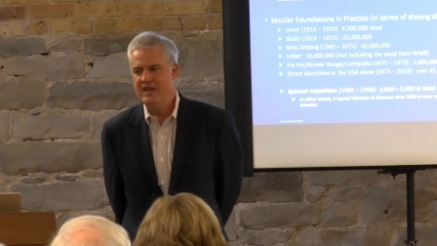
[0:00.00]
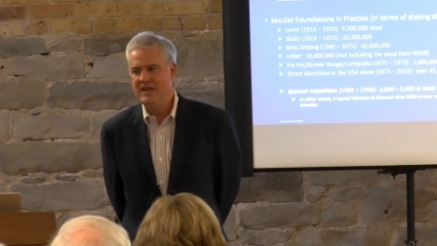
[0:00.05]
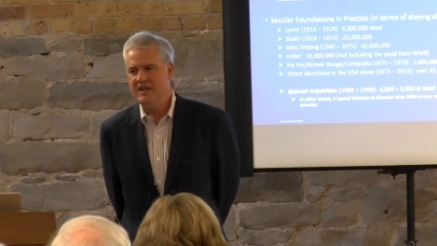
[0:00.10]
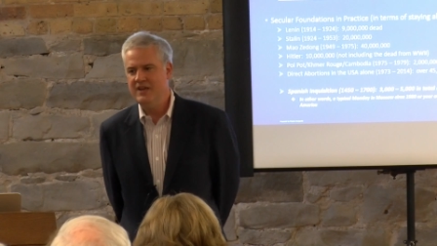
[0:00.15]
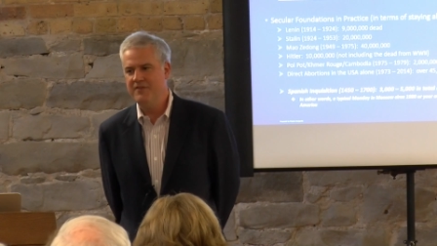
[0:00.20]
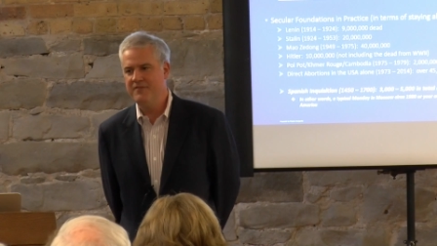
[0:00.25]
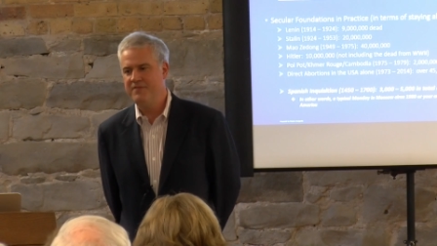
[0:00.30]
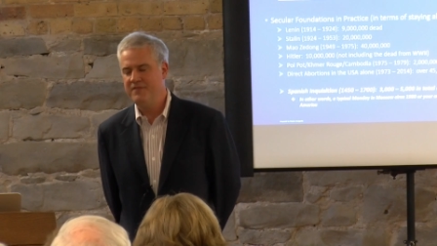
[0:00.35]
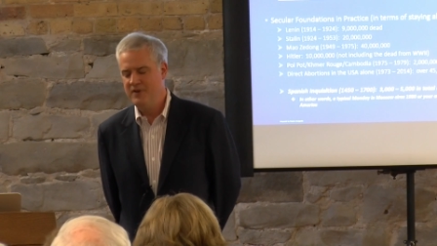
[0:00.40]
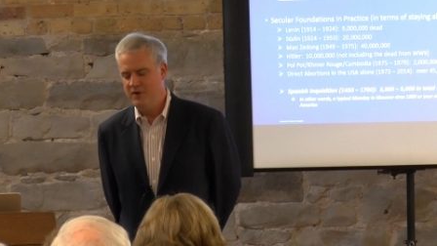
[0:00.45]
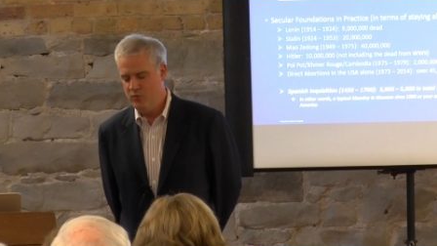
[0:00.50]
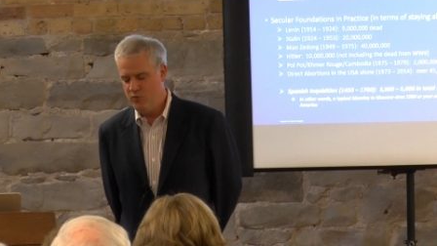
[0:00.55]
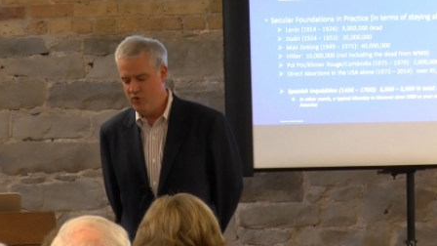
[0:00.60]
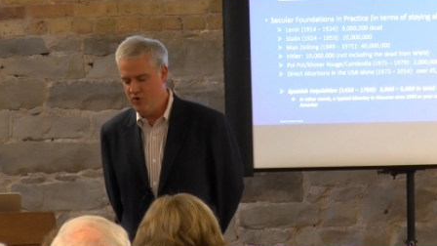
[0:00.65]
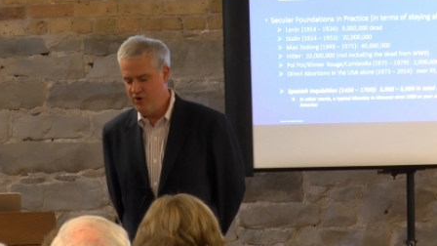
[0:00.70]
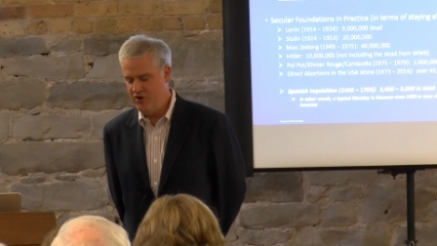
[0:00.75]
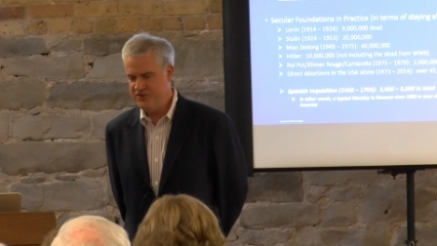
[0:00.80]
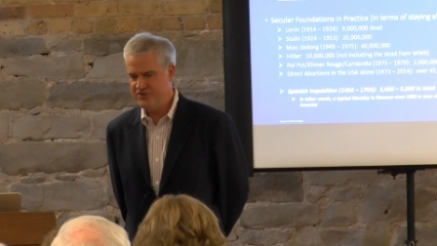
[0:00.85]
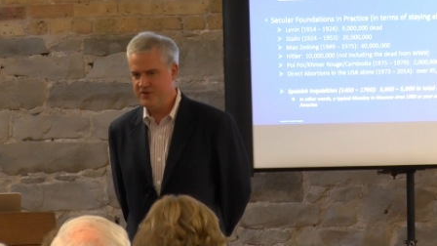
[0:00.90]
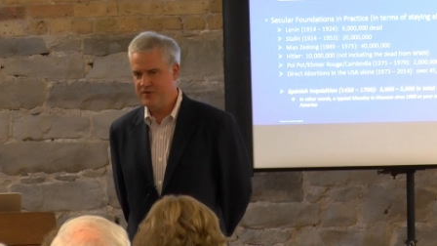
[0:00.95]
If
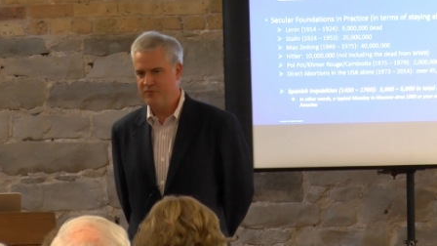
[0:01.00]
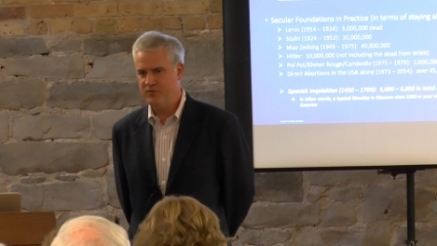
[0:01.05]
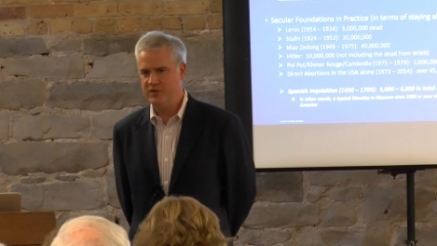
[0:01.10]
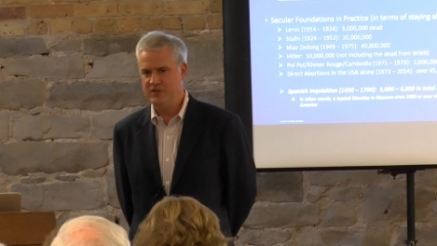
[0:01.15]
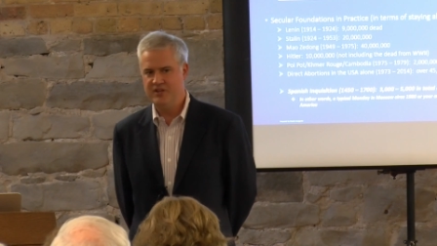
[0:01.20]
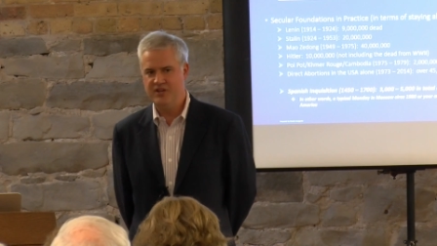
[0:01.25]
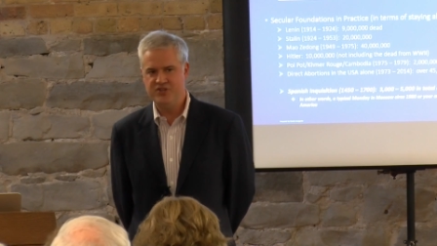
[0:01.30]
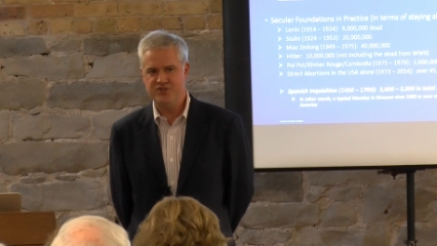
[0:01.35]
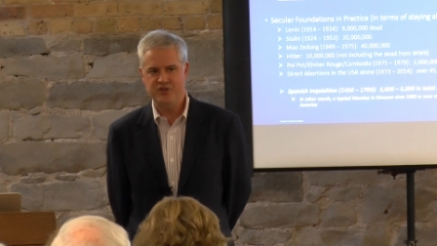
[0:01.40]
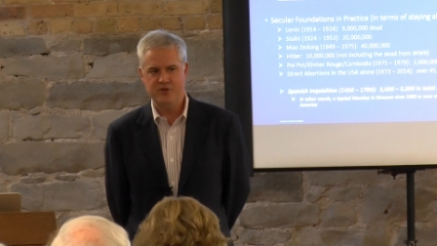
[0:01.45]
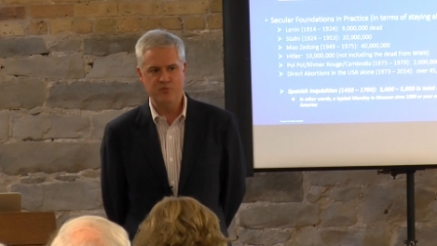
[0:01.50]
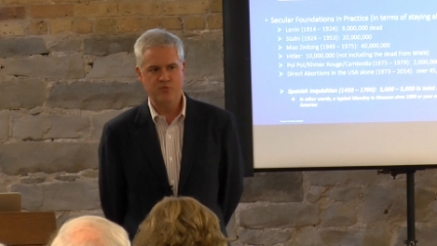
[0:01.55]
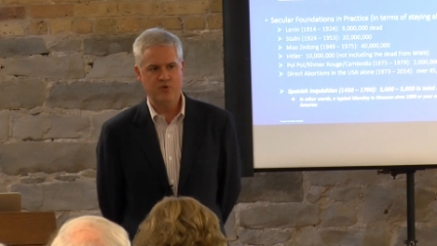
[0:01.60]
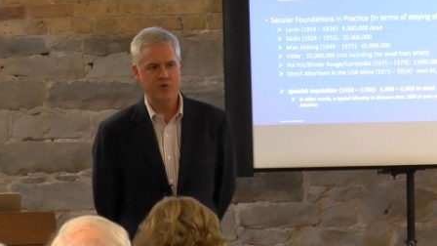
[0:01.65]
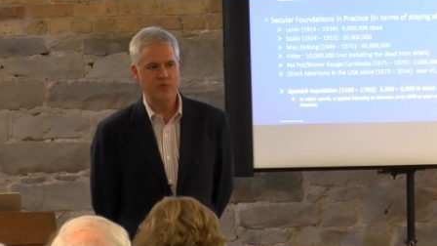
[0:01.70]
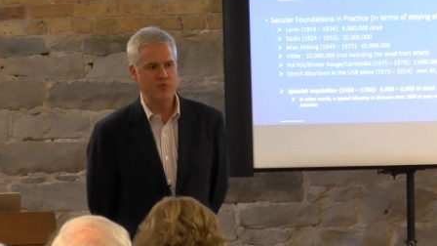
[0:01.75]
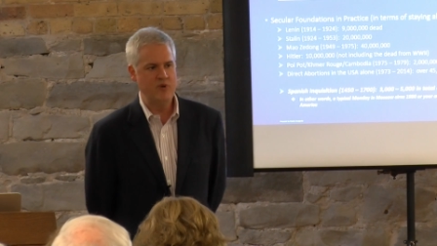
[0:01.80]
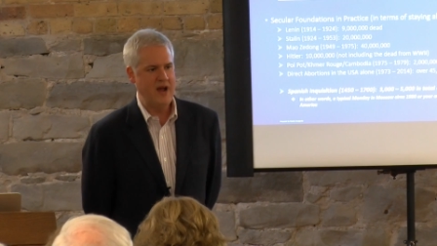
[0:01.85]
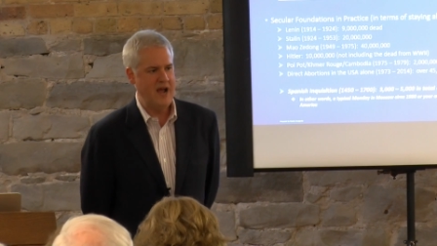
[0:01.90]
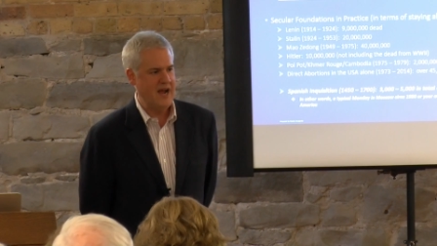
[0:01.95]
wars of religion
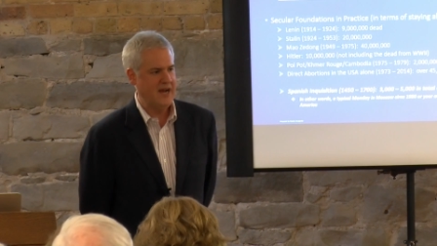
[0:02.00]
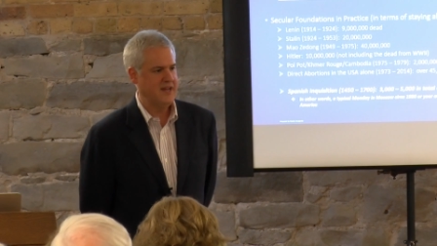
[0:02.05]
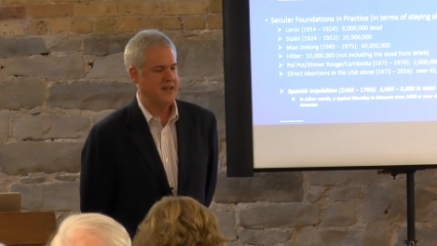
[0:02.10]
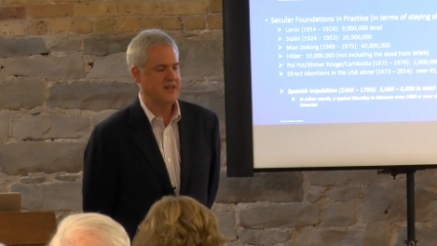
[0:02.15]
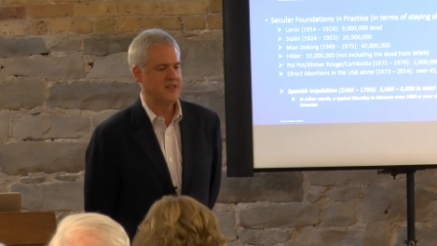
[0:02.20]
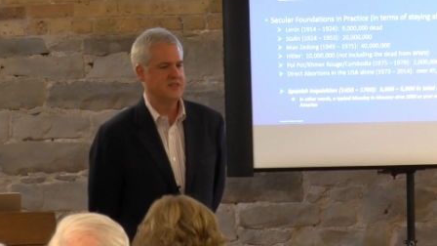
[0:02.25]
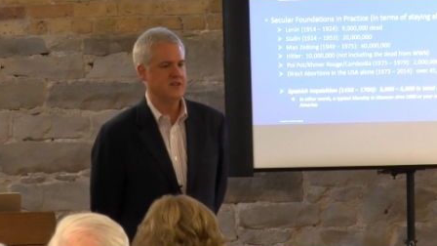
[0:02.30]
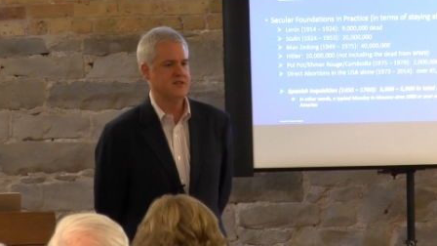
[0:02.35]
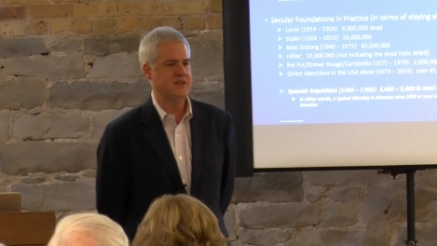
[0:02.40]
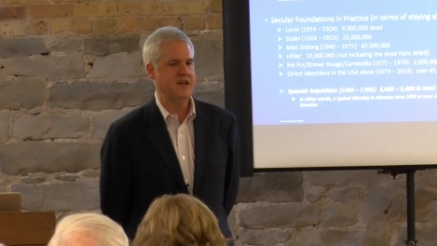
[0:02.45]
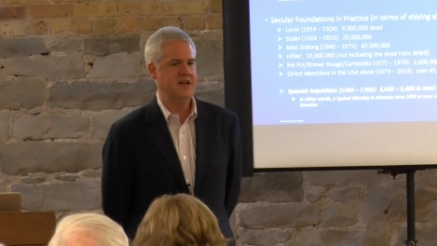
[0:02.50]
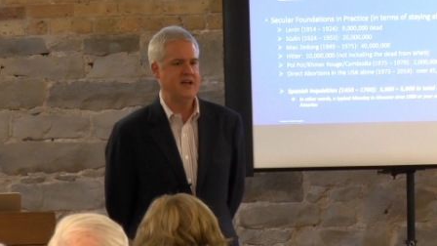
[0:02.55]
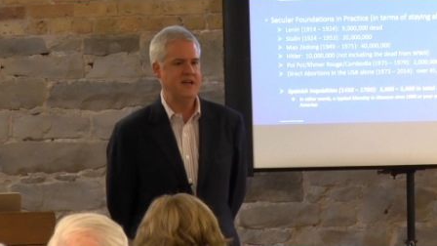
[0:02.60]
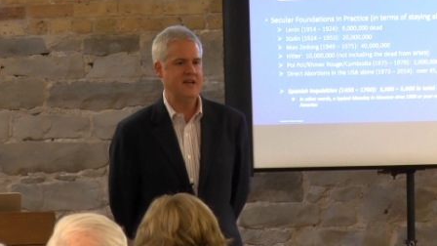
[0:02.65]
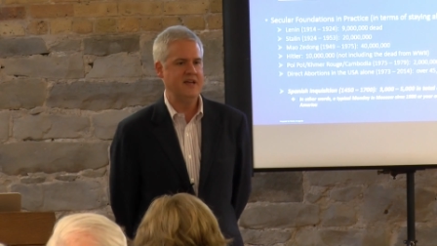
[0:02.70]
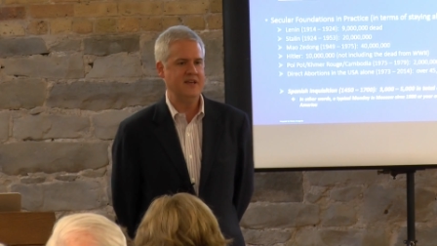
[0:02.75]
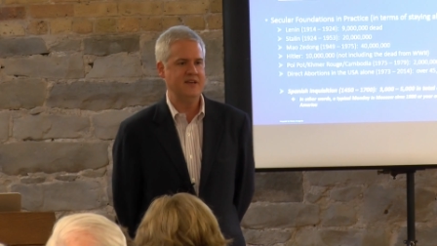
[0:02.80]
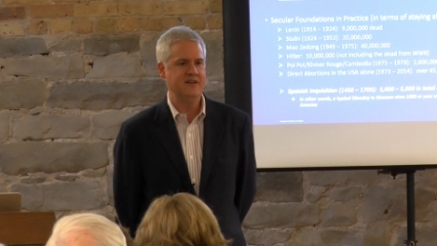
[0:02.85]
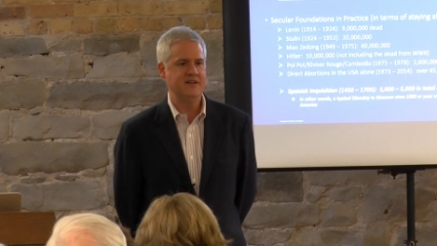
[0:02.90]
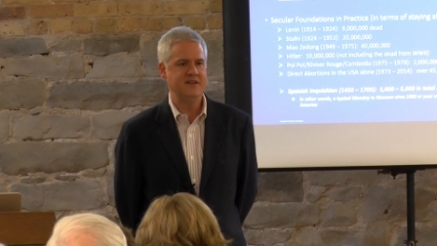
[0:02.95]
were racking the
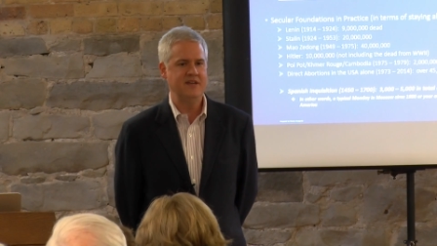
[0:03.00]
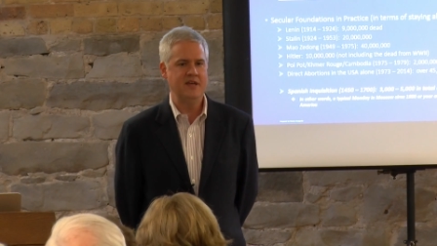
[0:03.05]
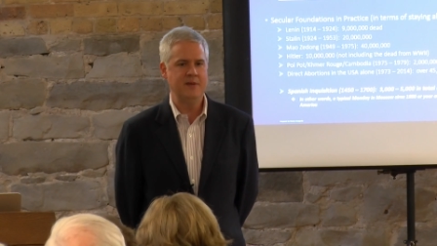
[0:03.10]
land